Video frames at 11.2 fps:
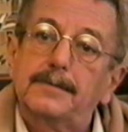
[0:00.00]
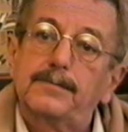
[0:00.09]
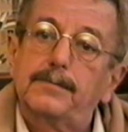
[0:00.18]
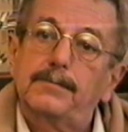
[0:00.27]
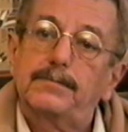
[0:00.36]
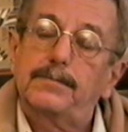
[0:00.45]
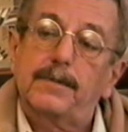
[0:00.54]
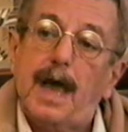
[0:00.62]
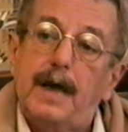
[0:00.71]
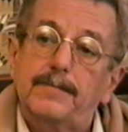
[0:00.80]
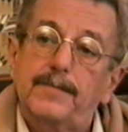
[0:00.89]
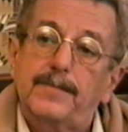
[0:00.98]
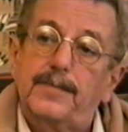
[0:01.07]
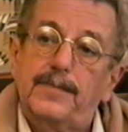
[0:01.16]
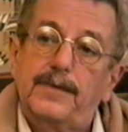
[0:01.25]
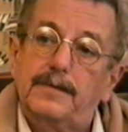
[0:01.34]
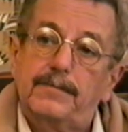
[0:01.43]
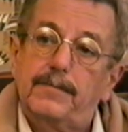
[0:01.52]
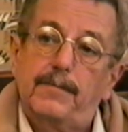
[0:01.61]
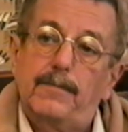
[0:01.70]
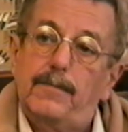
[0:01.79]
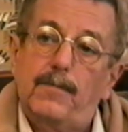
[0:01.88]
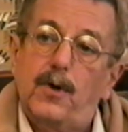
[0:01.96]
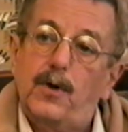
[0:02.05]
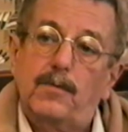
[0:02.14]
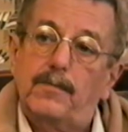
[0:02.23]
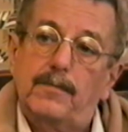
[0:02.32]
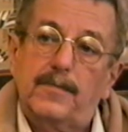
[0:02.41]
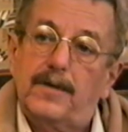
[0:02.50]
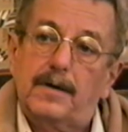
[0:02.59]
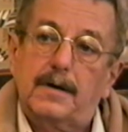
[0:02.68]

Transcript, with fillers: To light up the room.